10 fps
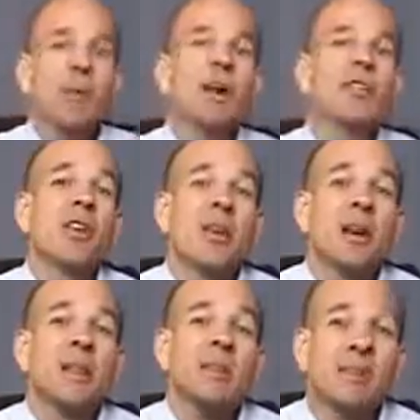about
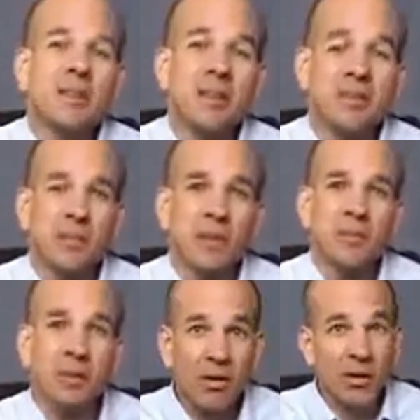talking themselves
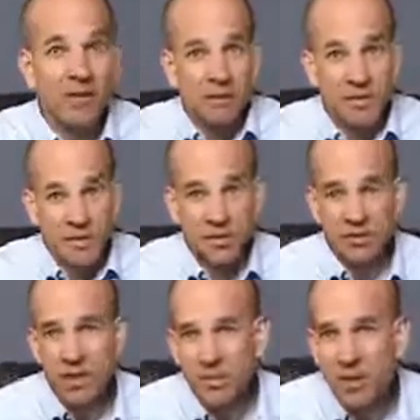
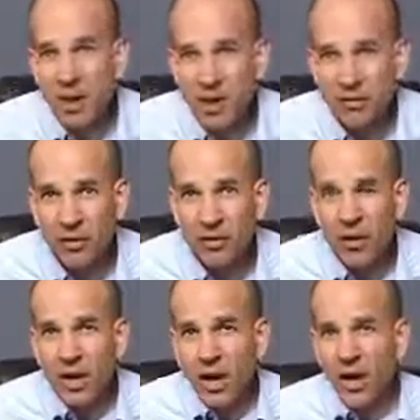up in the interview,
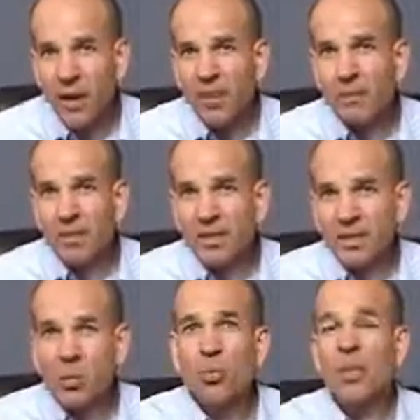but
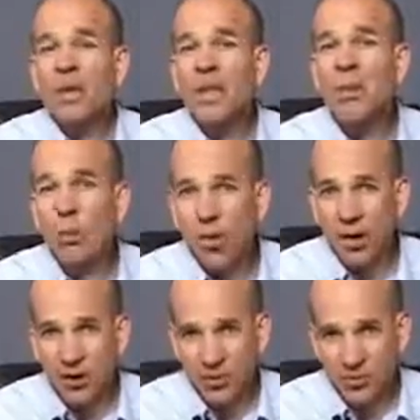you really
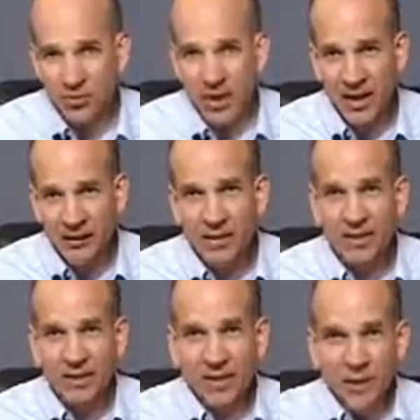want to do that.
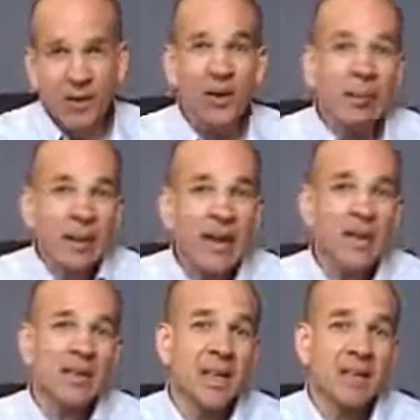You're
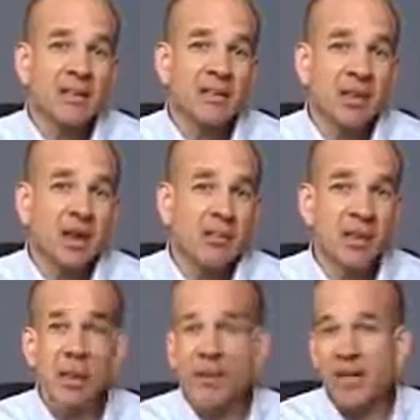competing against
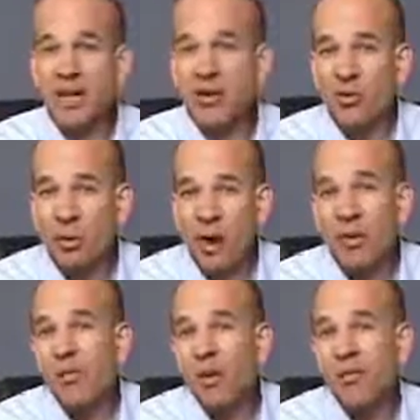maybe 10, 20,
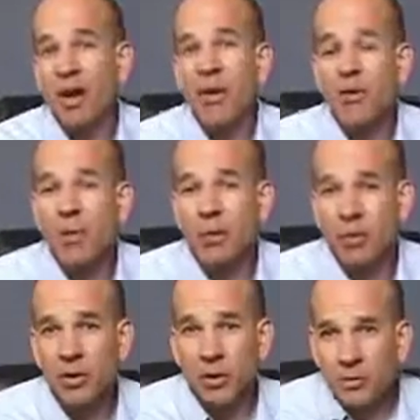maybe even 100
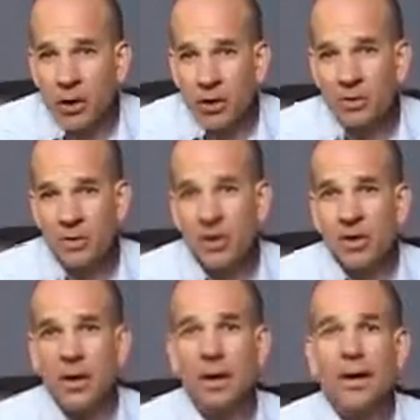people. Who knows?
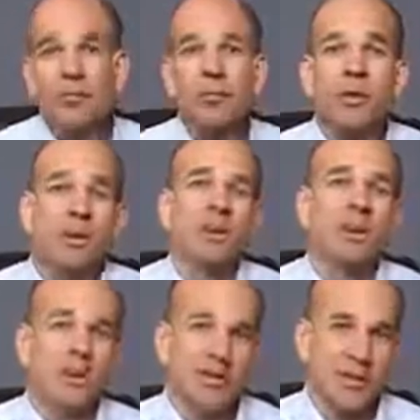You need
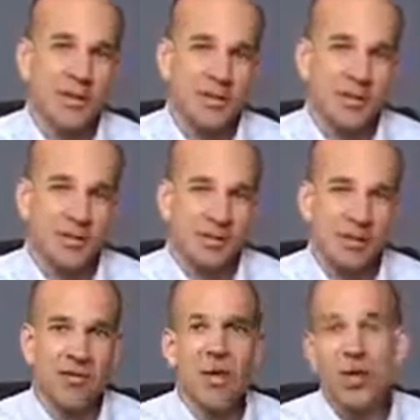to differentiate
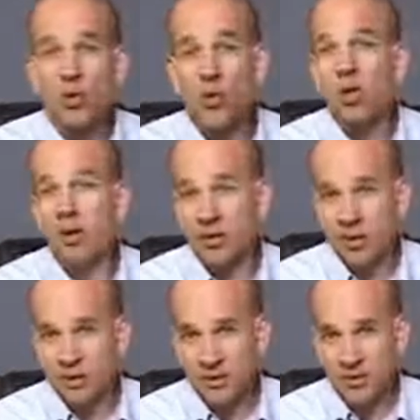yourself. You need to
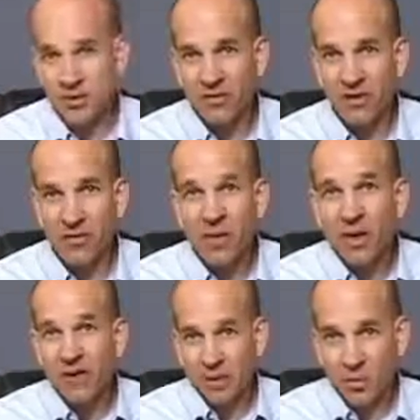talk yourself up
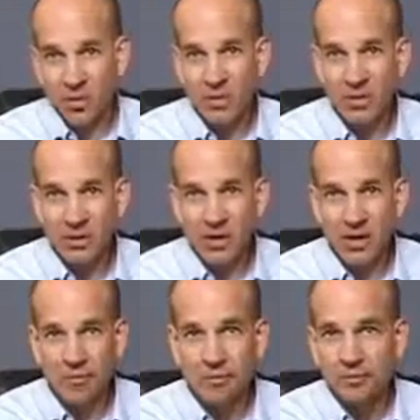if you want this
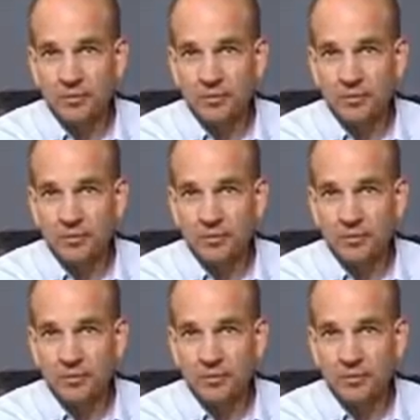job.